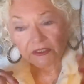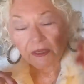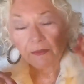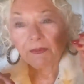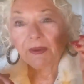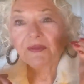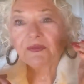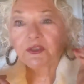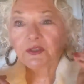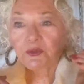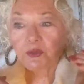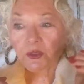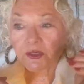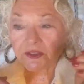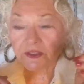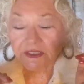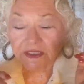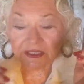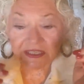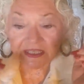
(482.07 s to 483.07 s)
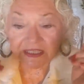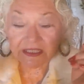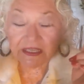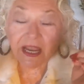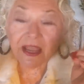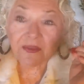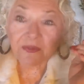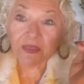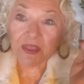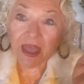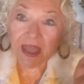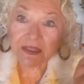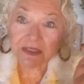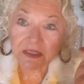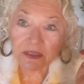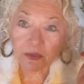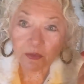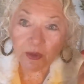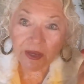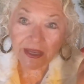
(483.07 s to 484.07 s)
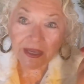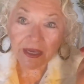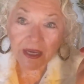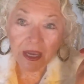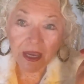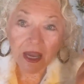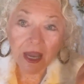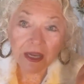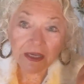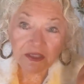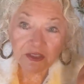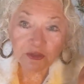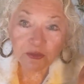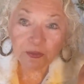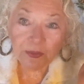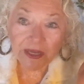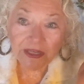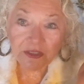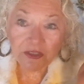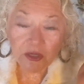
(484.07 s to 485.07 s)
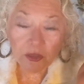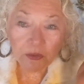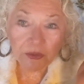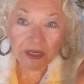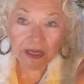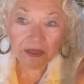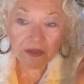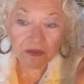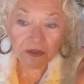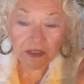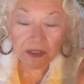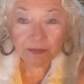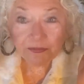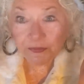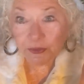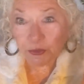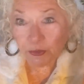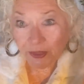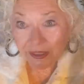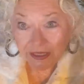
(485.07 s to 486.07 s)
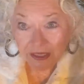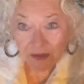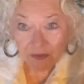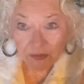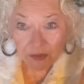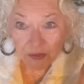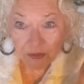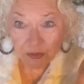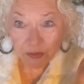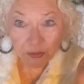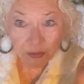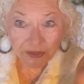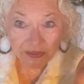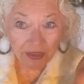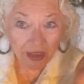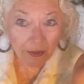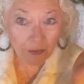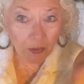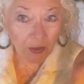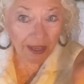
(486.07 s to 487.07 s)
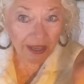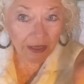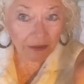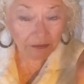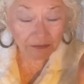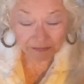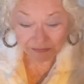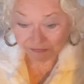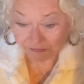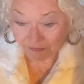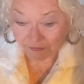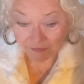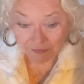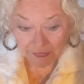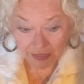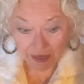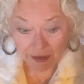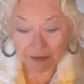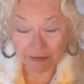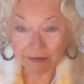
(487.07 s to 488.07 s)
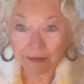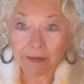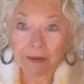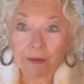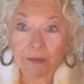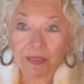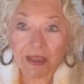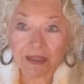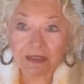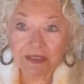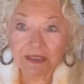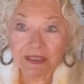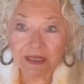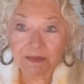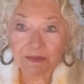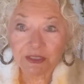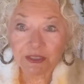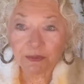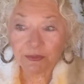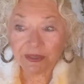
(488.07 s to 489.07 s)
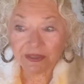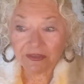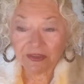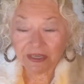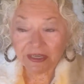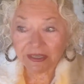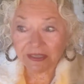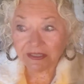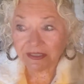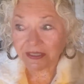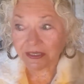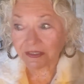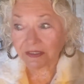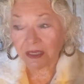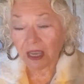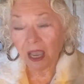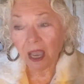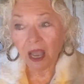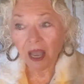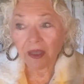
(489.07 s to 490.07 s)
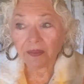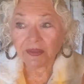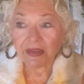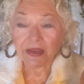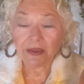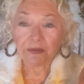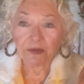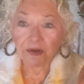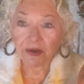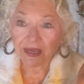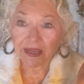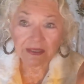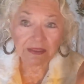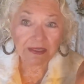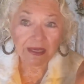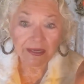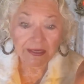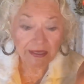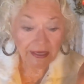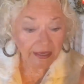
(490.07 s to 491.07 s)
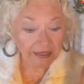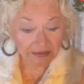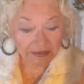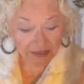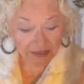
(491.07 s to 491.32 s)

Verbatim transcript: up on the toilet seat, and that's the way I do my toenails. Do any of you do it that way? I don't know. That seems to be the easiest. On the other hand, I can't